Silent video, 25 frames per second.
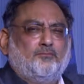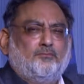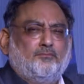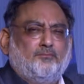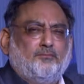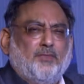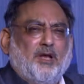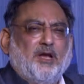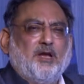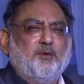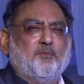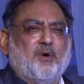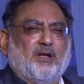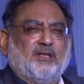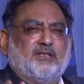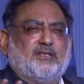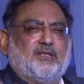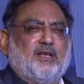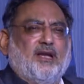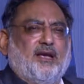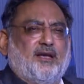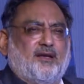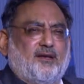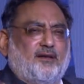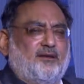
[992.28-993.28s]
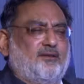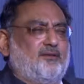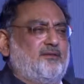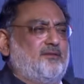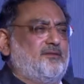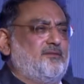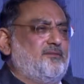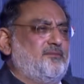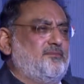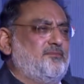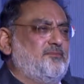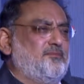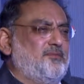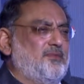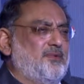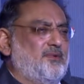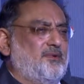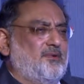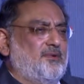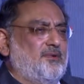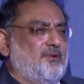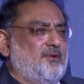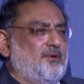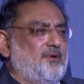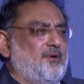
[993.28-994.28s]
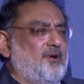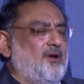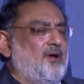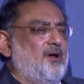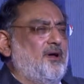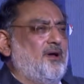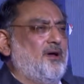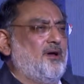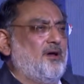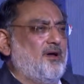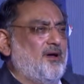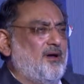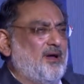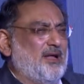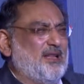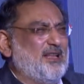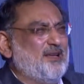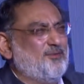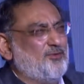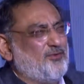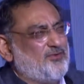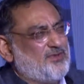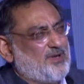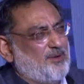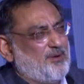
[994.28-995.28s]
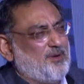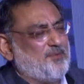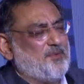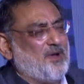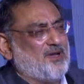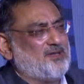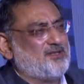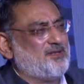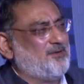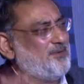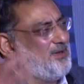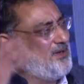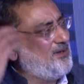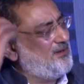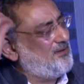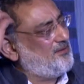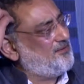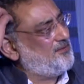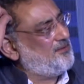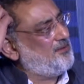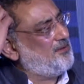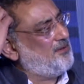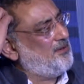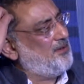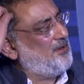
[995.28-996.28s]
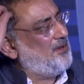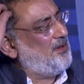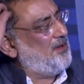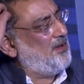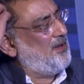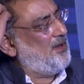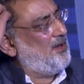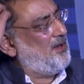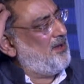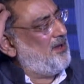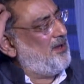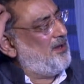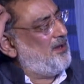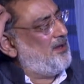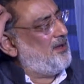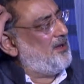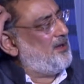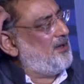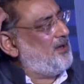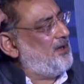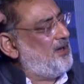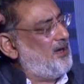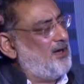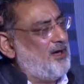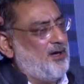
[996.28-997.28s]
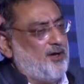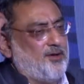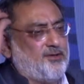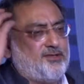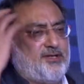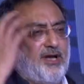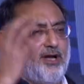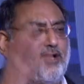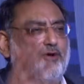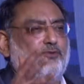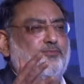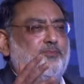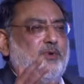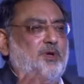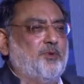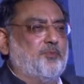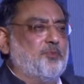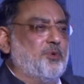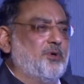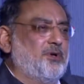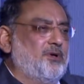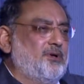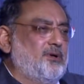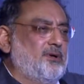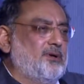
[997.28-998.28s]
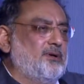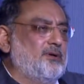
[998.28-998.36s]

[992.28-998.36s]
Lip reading: Many months later, I think Mufti Saab had passed away, a set of people